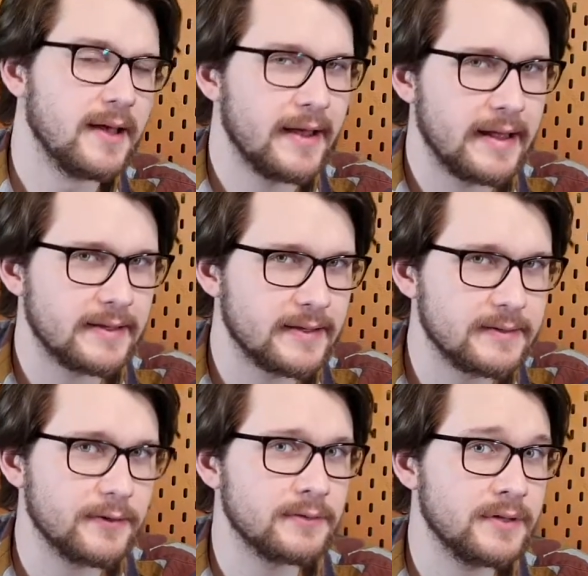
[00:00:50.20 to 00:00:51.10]
and I
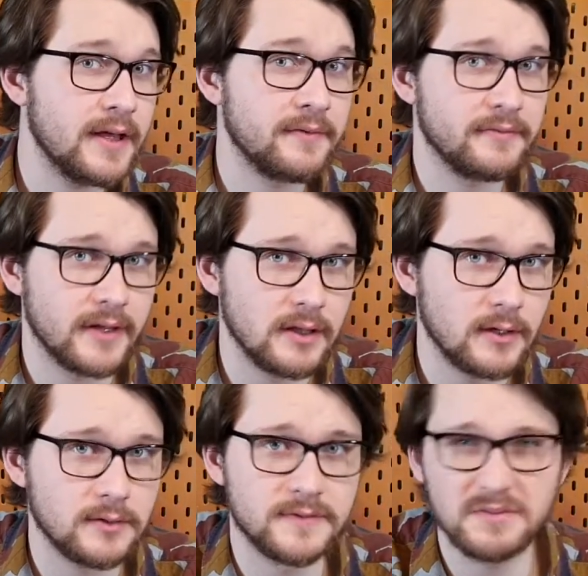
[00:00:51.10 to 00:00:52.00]
don't have a
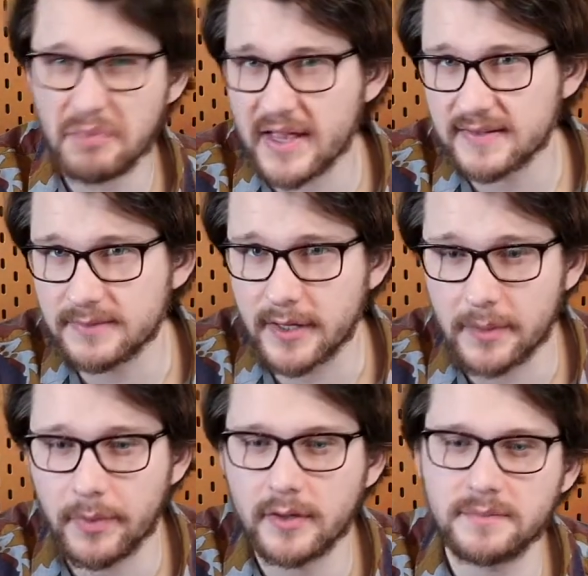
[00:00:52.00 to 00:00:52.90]
lot of space in my
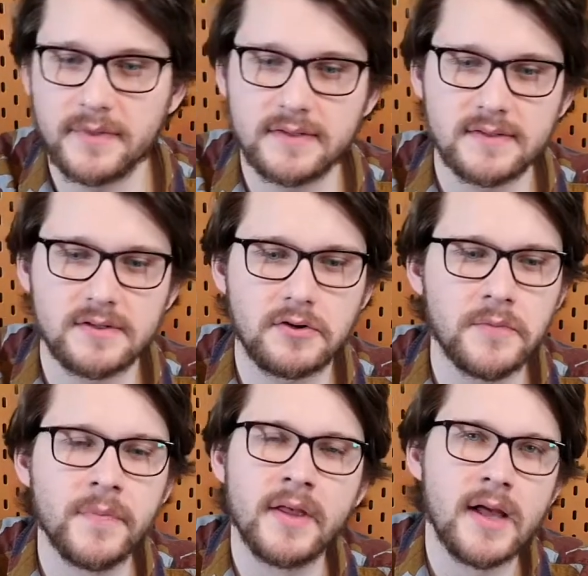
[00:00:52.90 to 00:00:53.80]
apartment, so
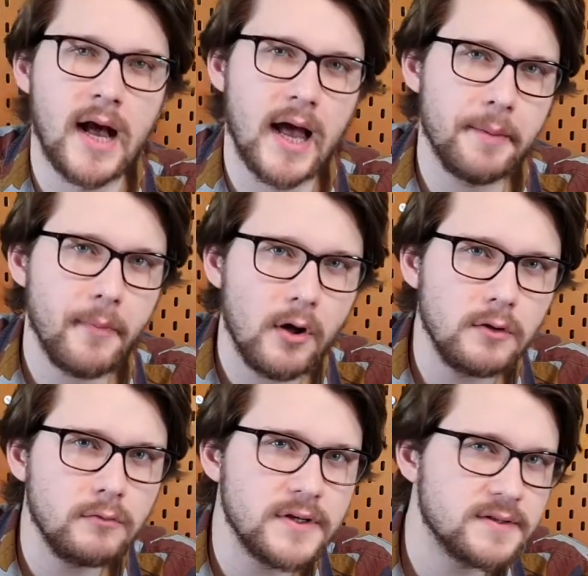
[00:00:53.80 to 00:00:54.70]
I'm
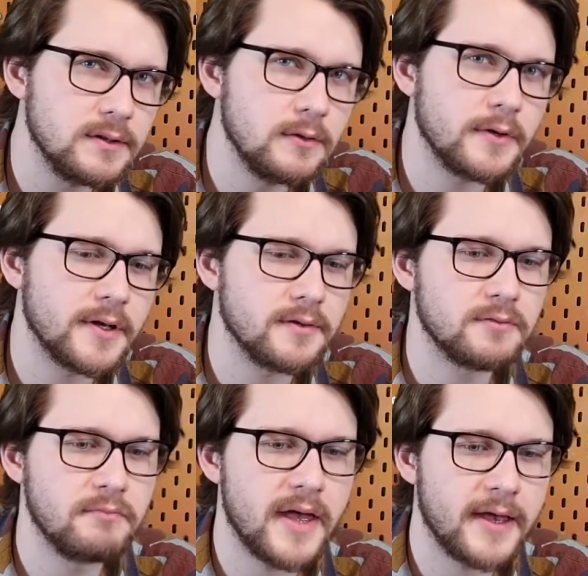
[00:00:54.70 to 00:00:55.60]
always looking to
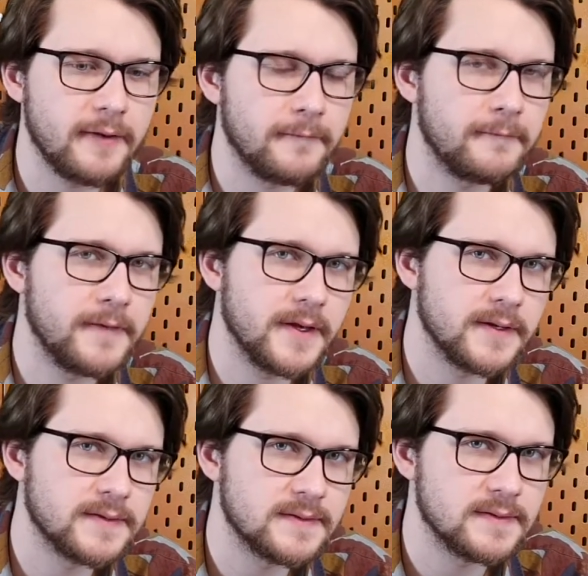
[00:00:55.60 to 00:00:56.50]
make
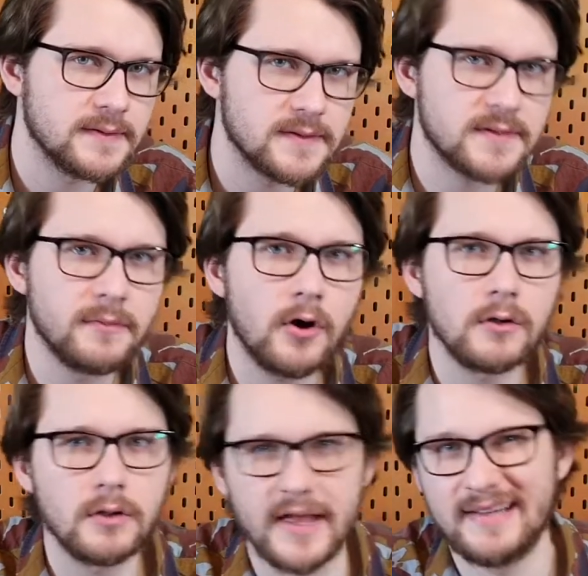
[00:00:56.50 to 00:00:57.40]
things
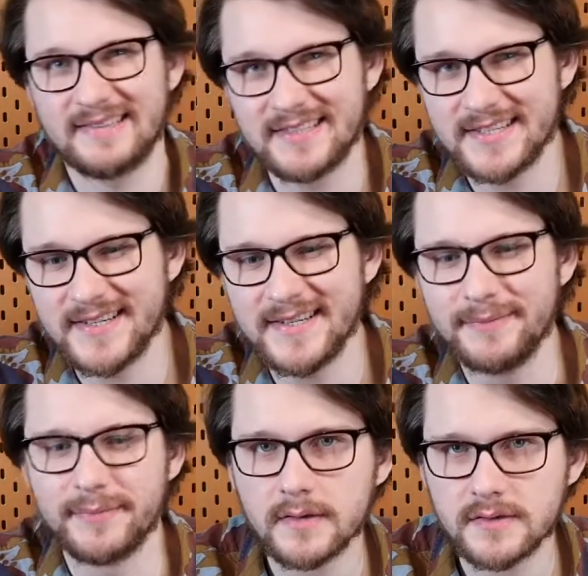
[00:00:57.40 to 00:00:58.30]
small and cheap.
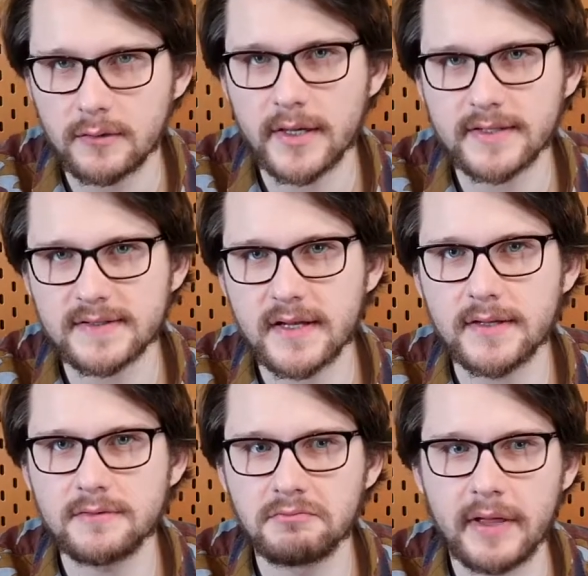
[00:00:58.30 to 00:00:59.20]
So I
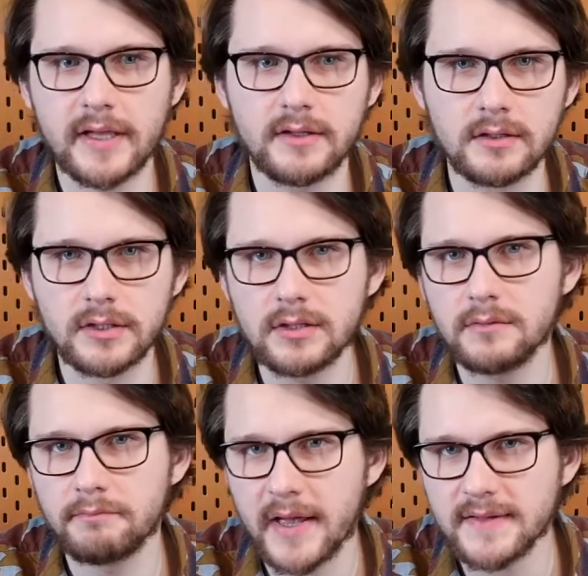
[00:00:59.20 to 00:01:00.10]
decided to make a little
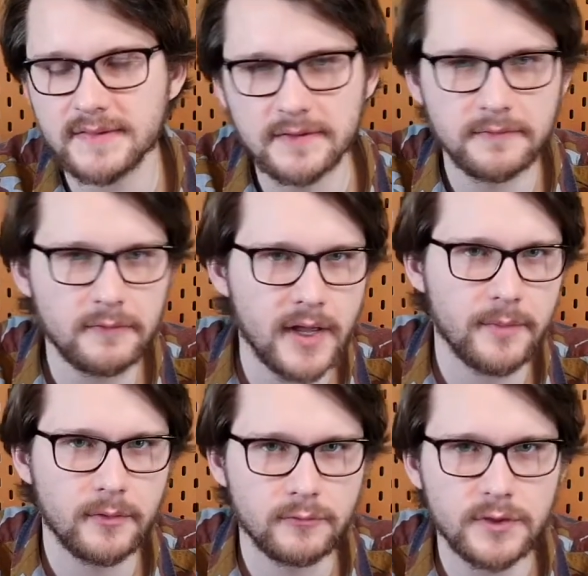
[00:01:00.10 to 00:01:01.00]
basic
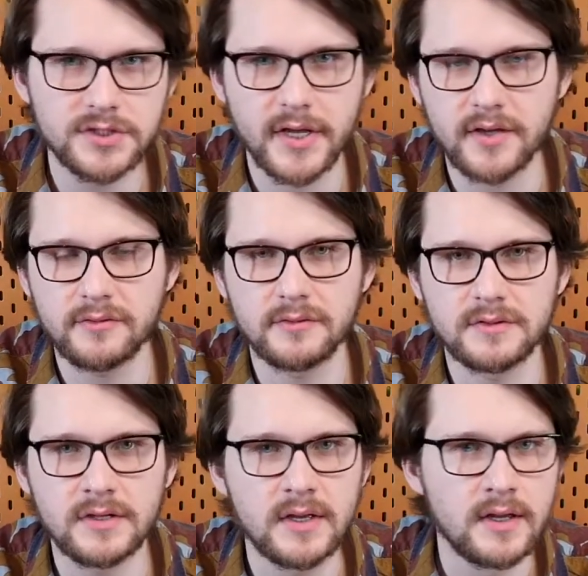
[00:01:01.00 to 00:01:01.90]
frame on which I
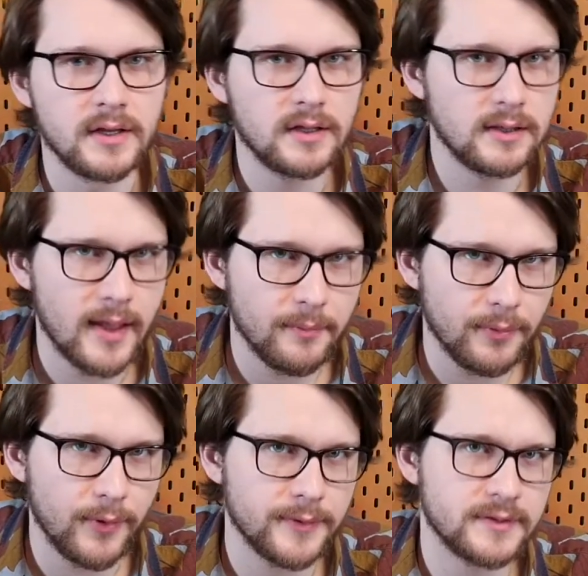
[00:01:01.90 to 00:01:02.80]
could clamp
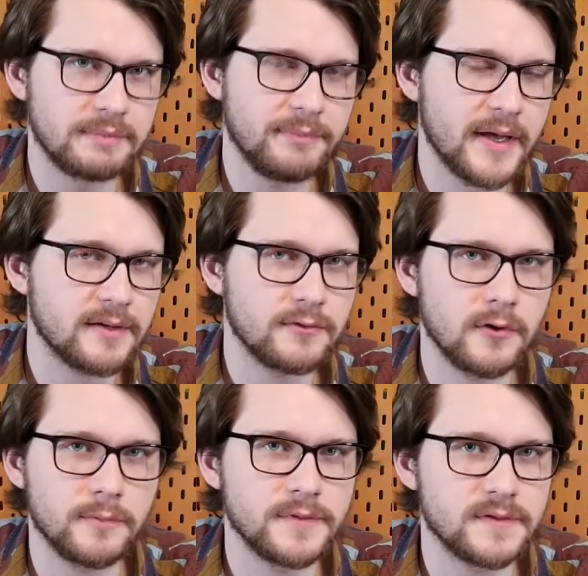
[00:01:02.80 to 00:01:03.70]
on the
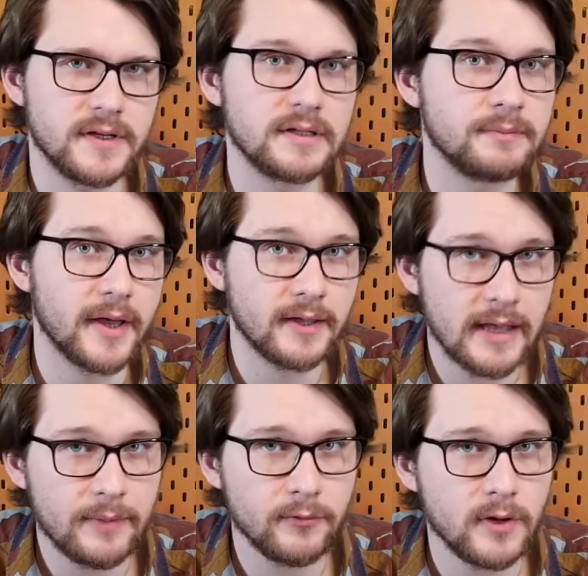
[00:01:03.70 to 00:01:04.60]
backdrops and
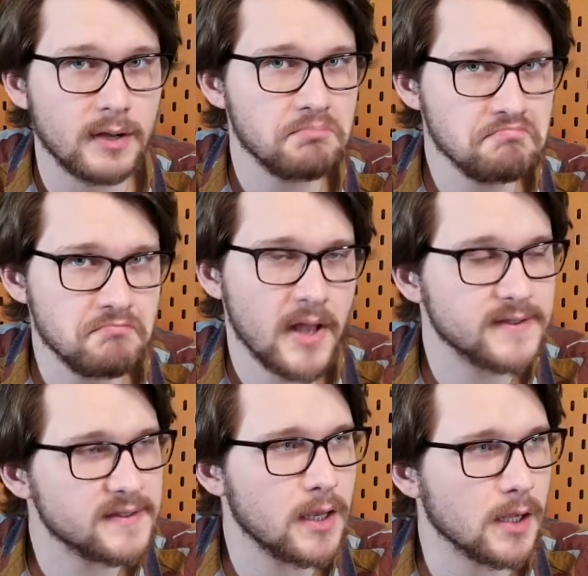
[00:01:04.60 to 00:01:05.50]
camera
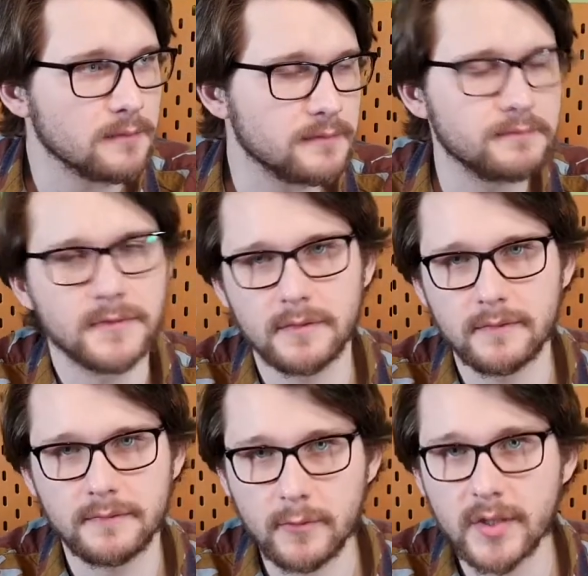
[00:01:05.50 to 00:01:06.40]
myself.
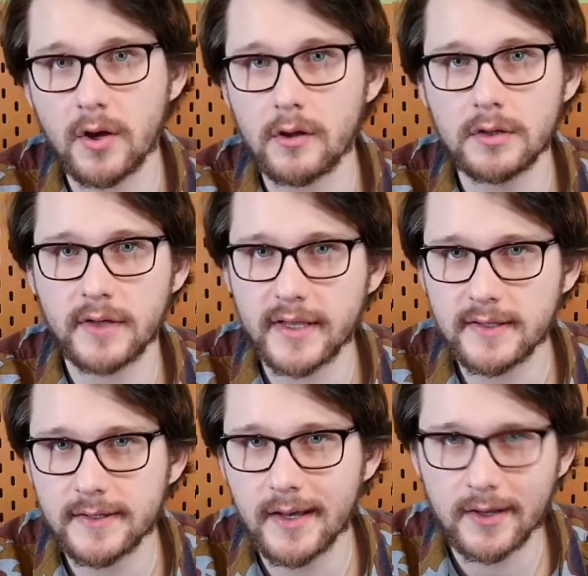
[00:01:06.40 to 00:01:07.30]
From an old
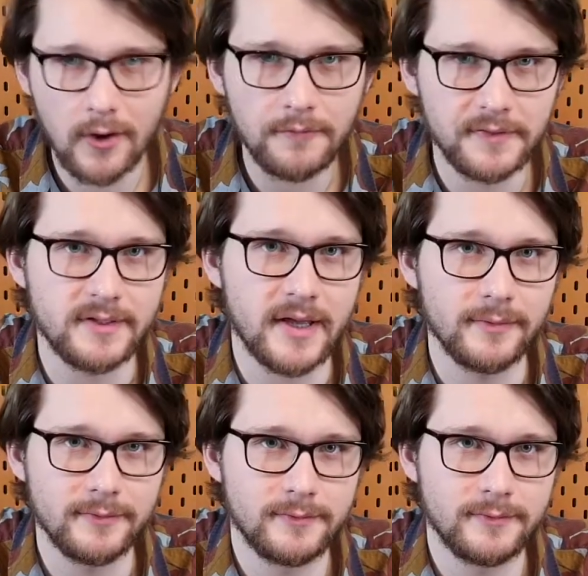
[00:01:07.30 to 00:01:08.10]
Ikea coffee table.